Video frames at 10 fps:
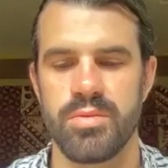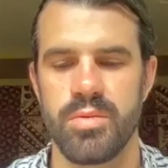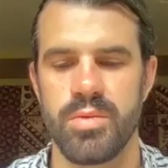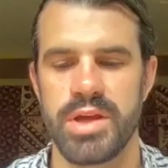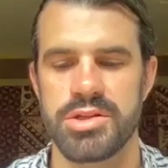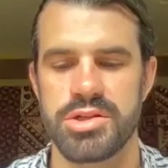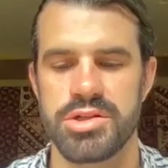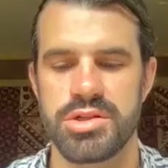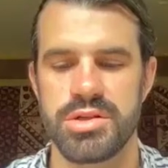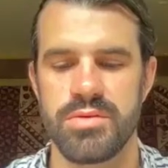
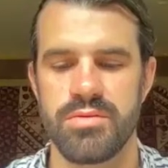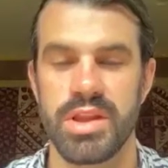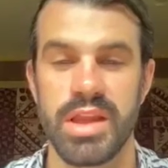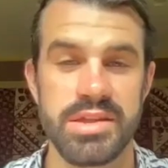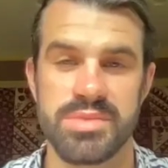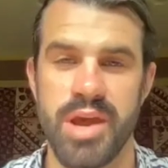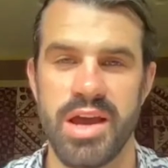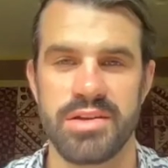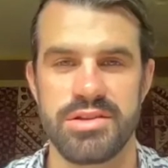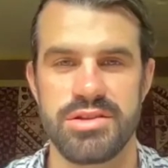which relates
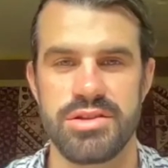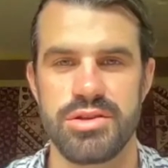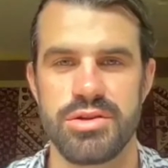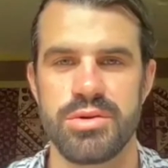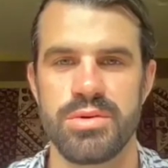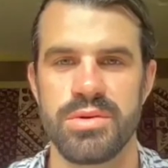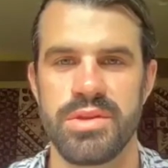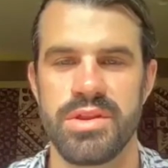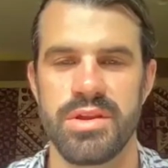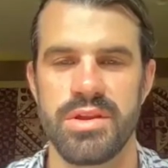back to
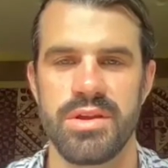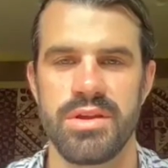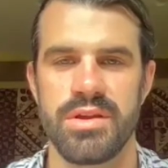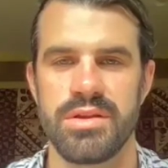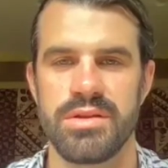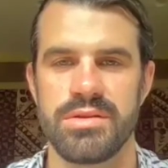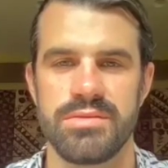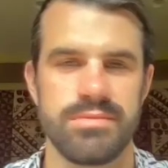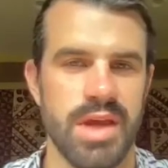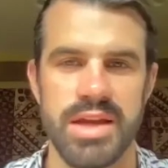the
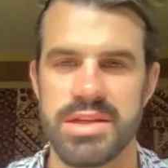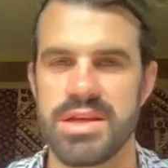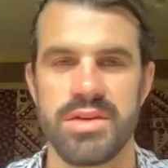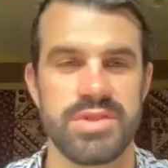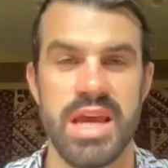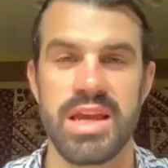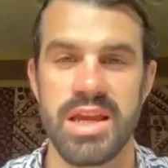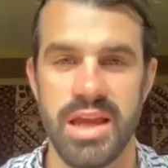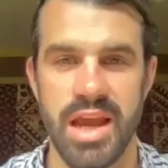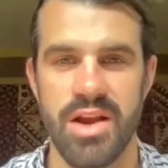idea of
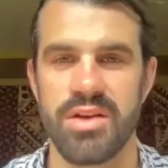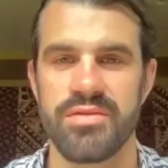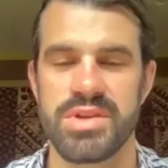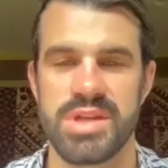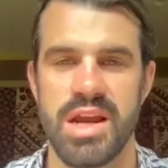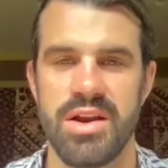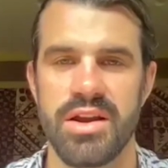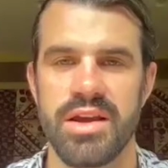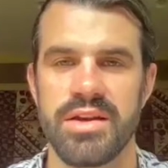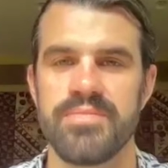taking care of this
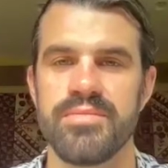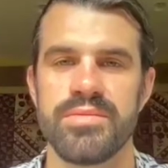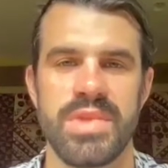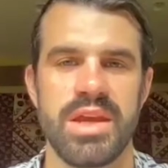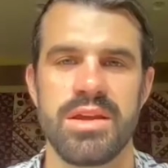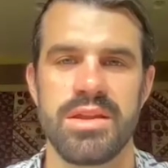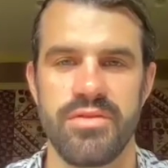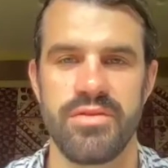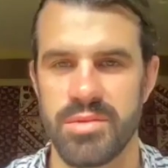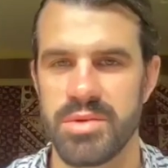area. The
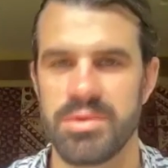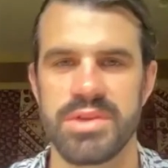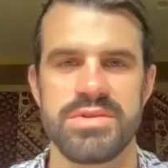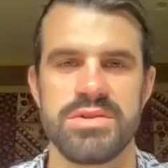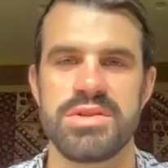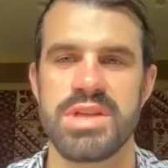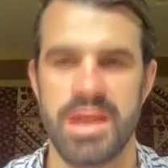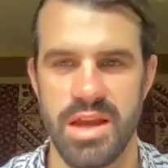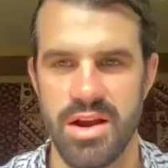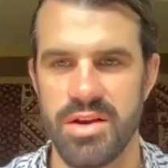family believes you take
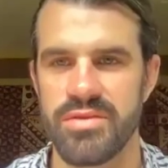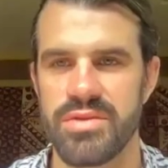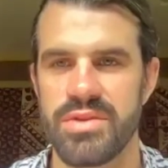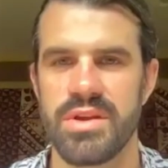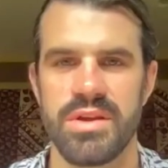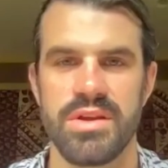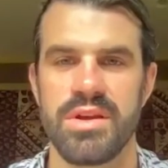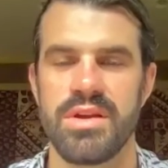care of the